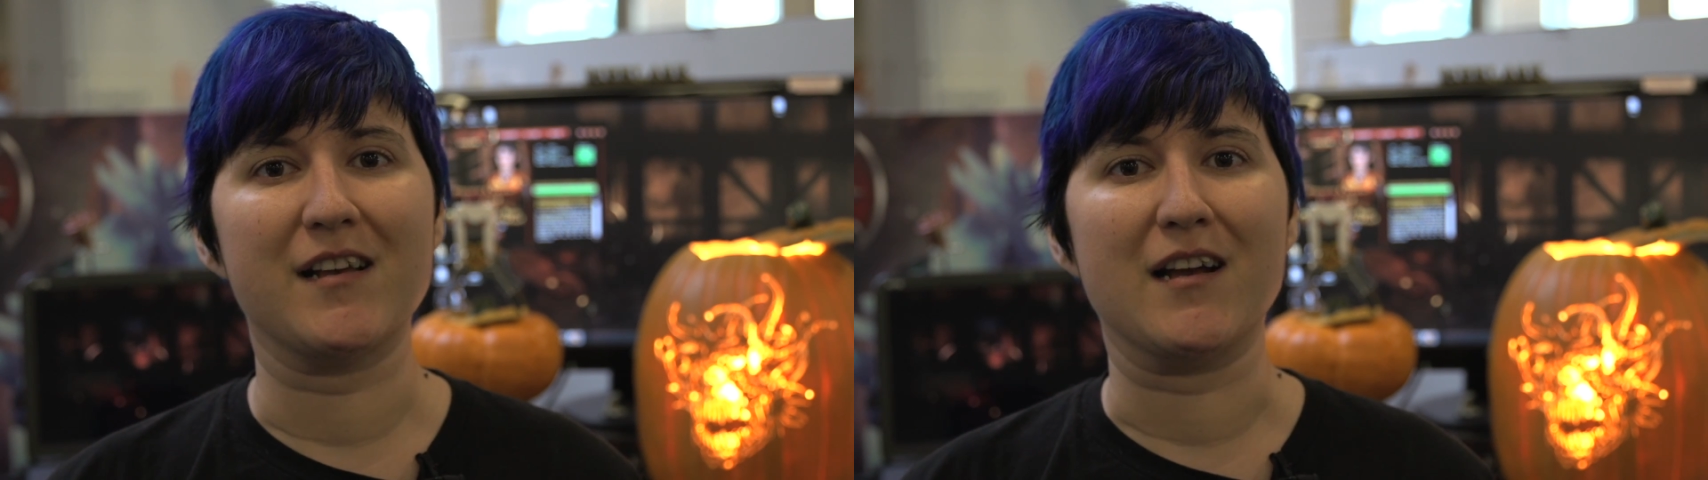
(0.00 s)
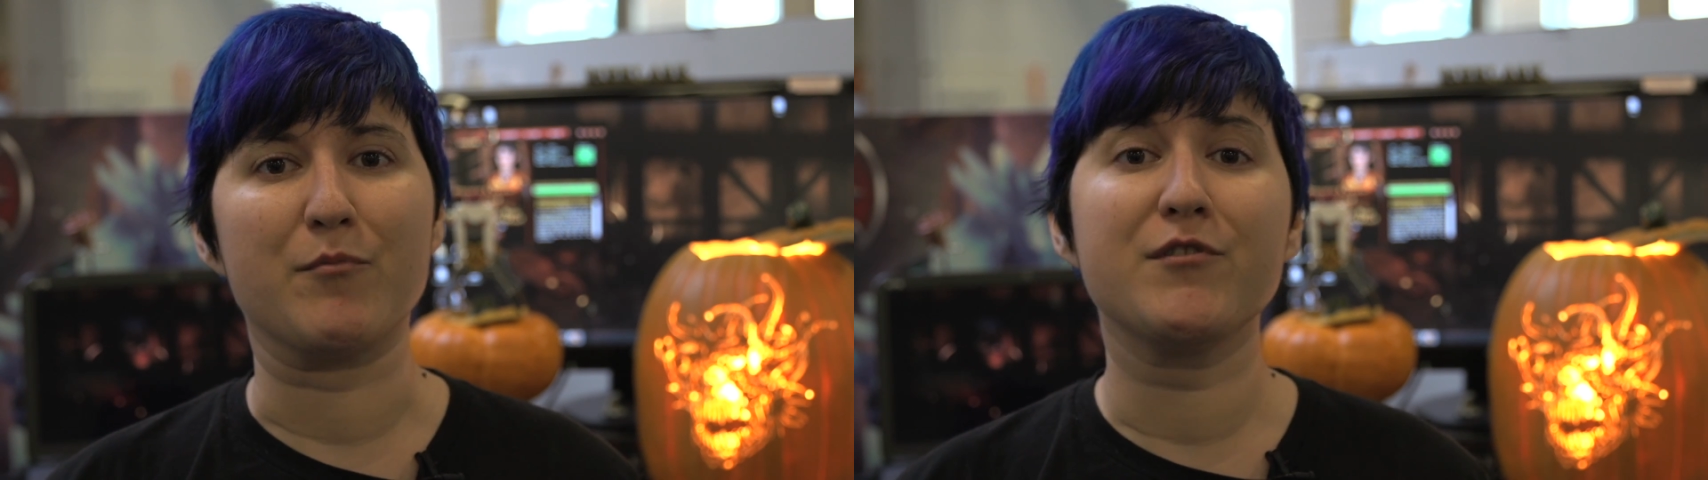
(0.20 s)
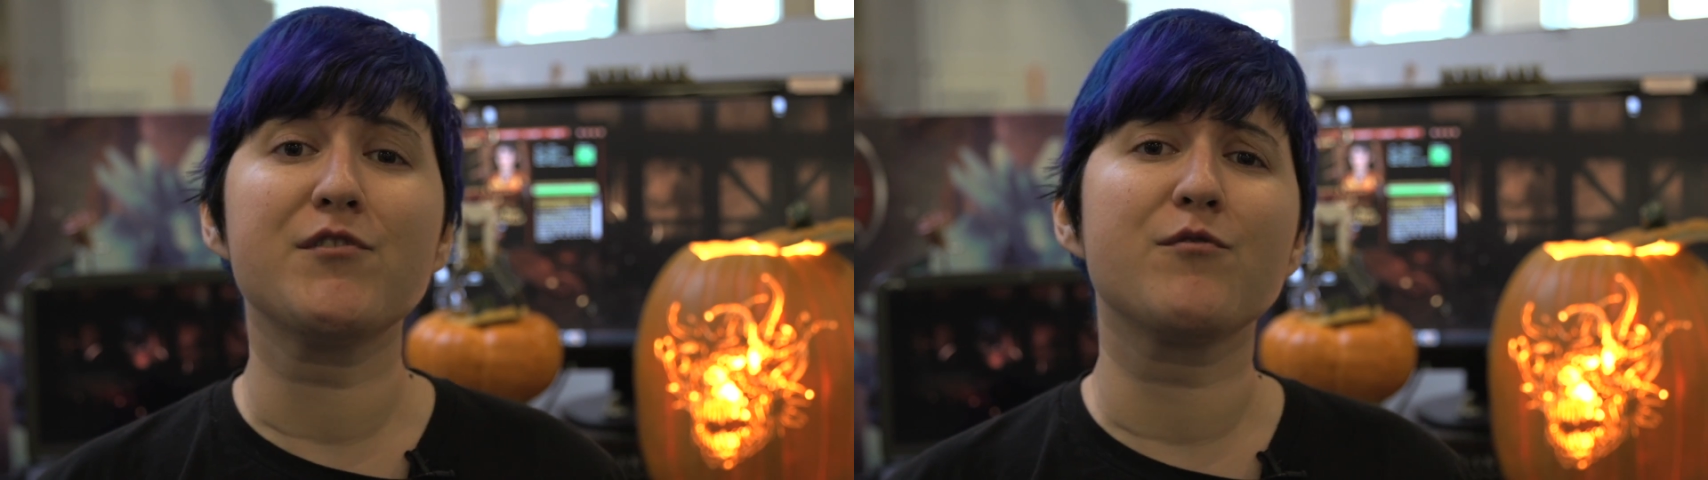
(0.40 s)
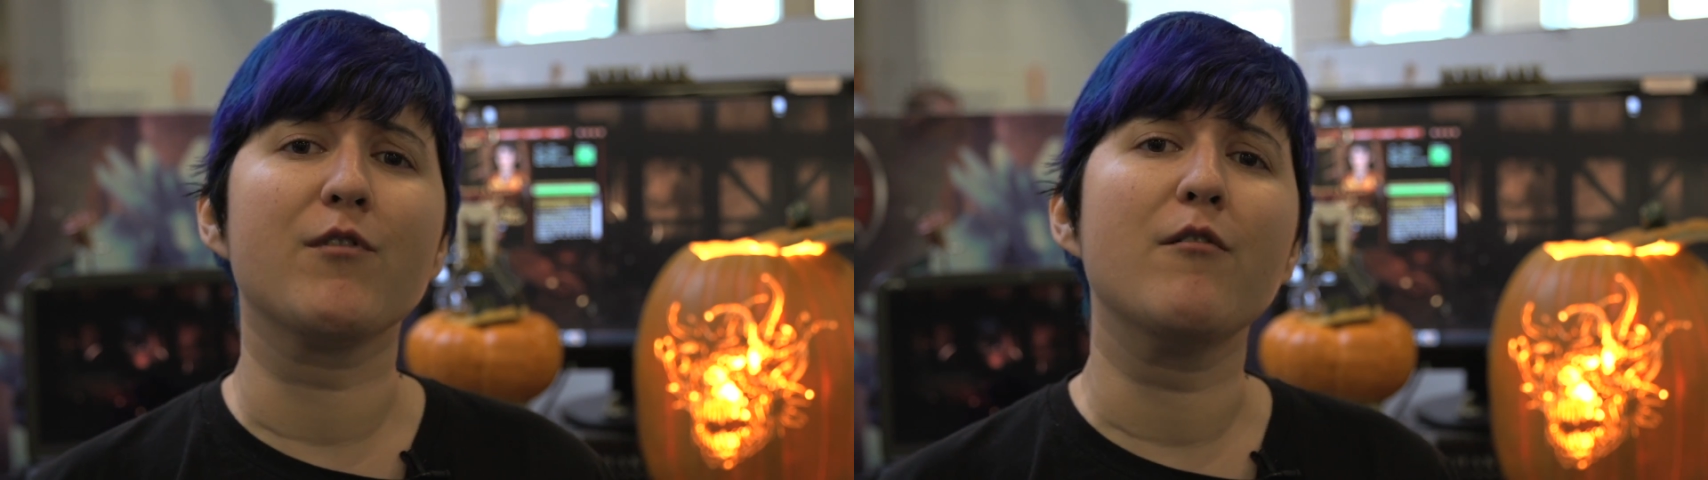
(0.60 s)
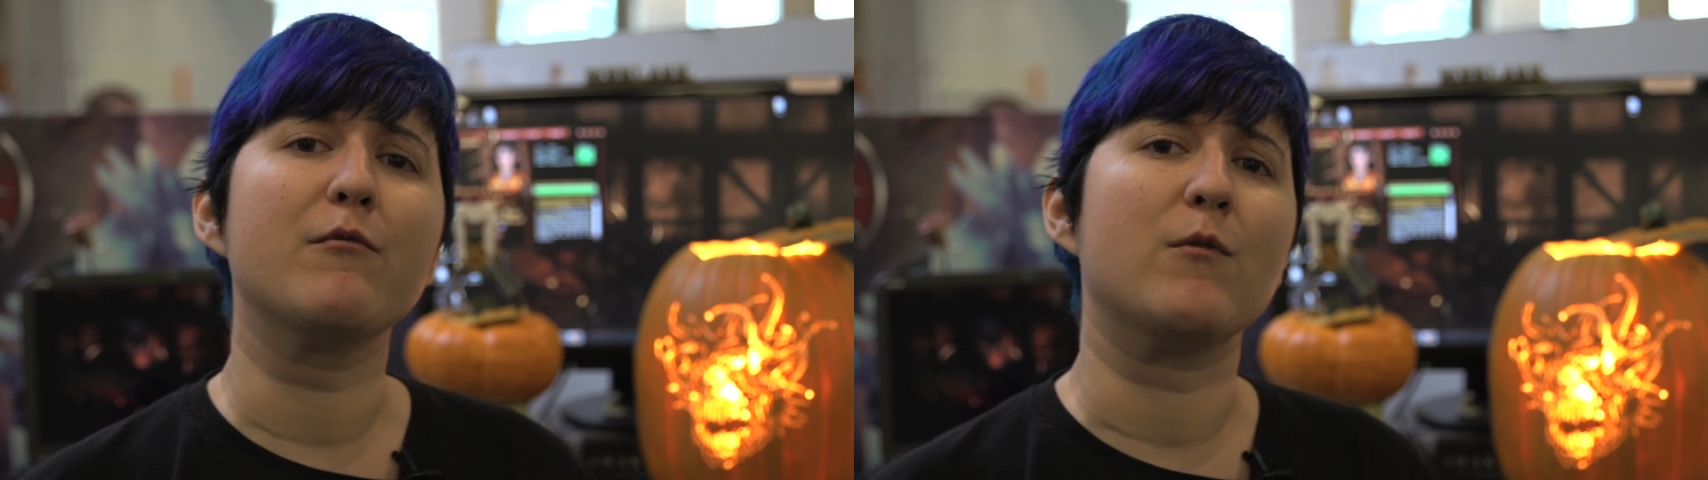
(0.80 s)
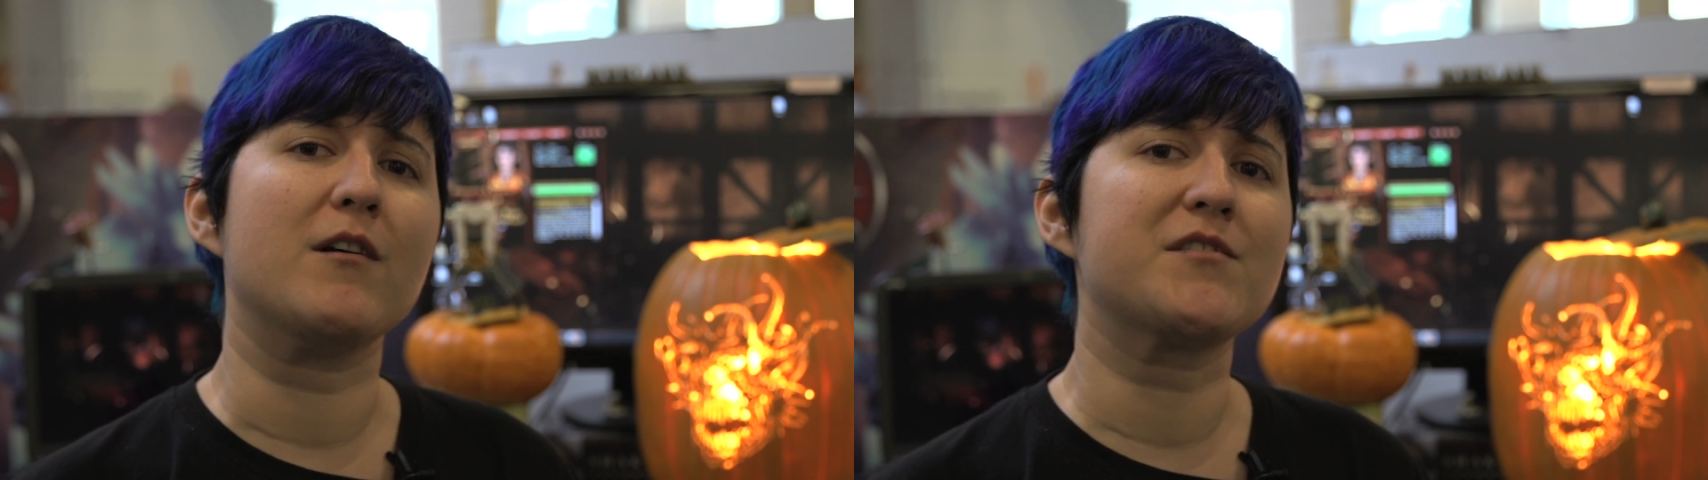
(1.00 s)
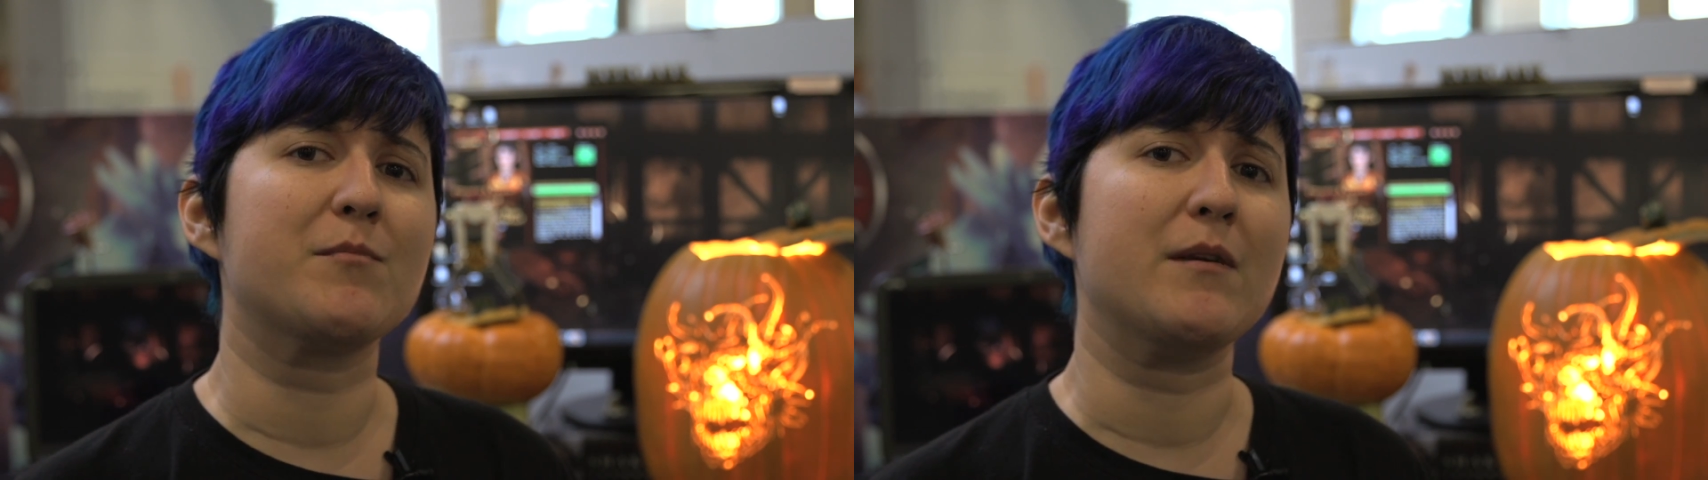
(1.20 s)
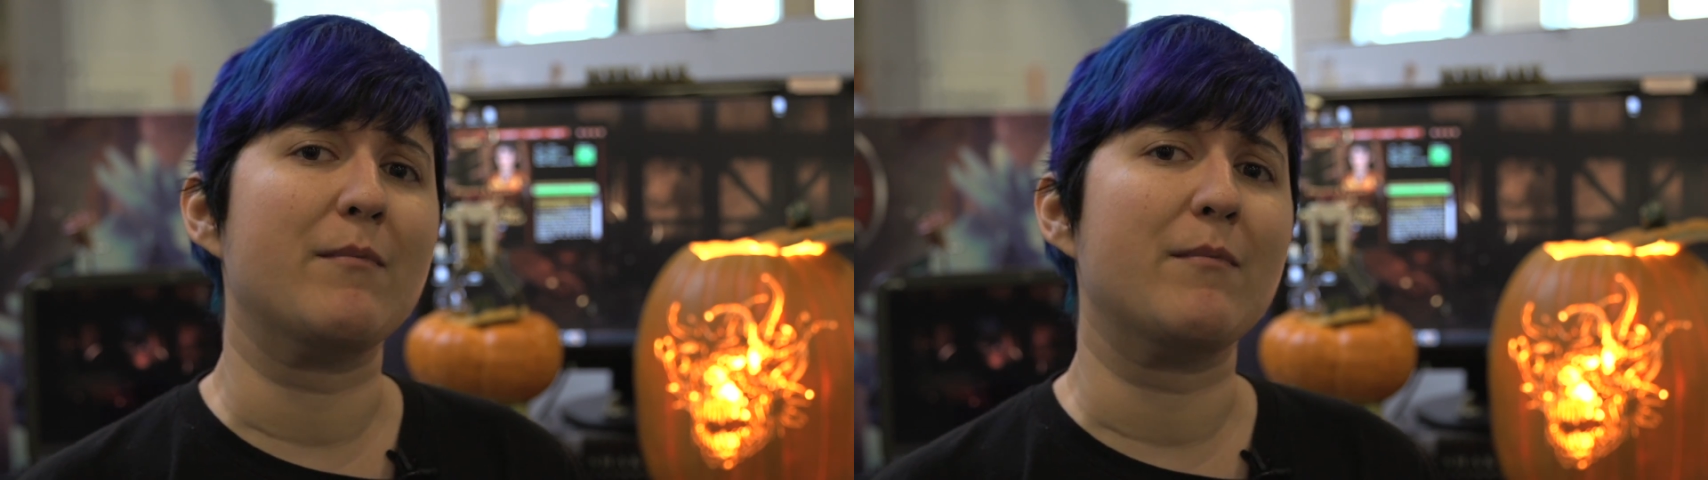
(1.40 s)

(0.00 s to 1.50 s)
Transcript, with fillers: Uh, Producer Rowan will also be